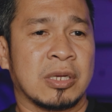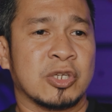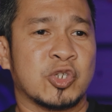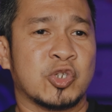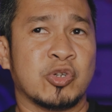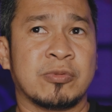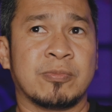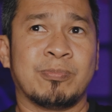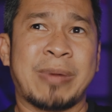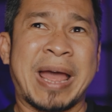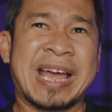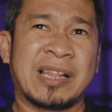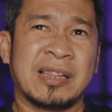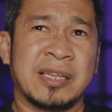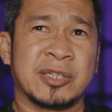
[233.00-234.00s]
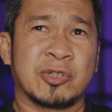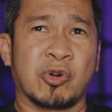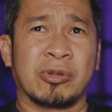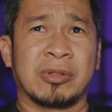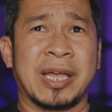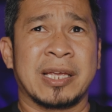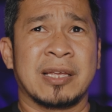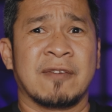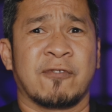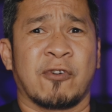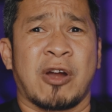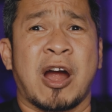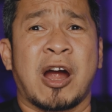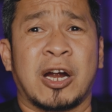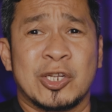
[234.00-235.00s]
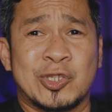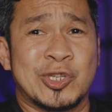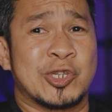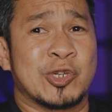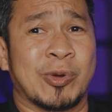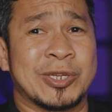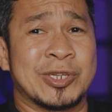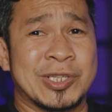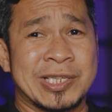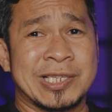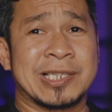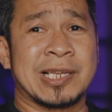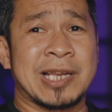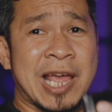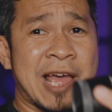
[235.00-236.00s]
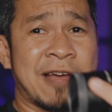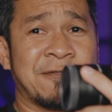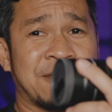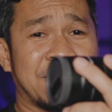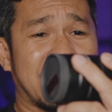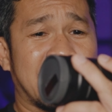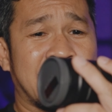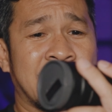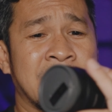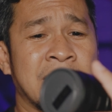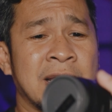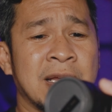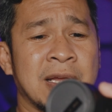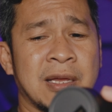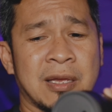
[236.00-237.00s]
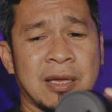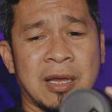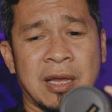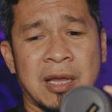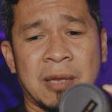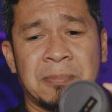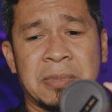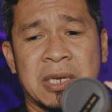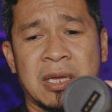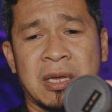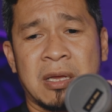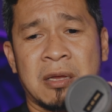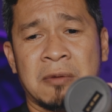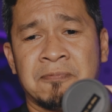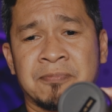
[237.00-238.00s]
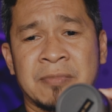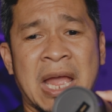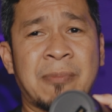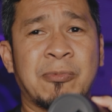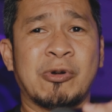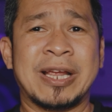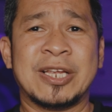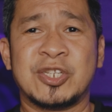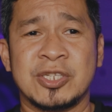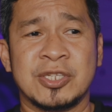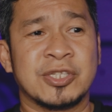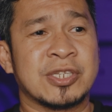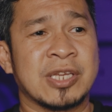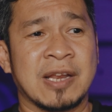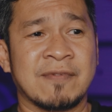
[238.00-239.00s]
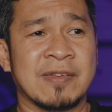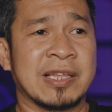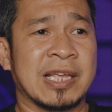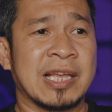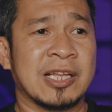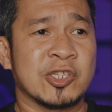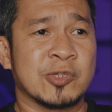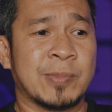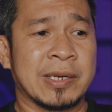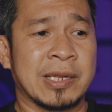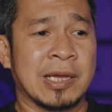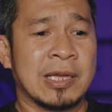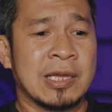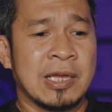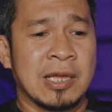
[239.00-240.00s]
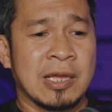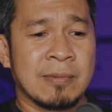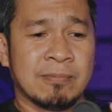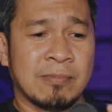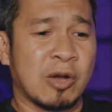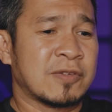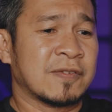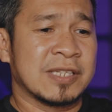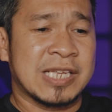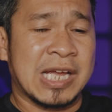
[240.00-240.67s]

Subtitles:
shoot backlit or like for hard situations. It's gonna have a bit of aberrations and everything else, but most of the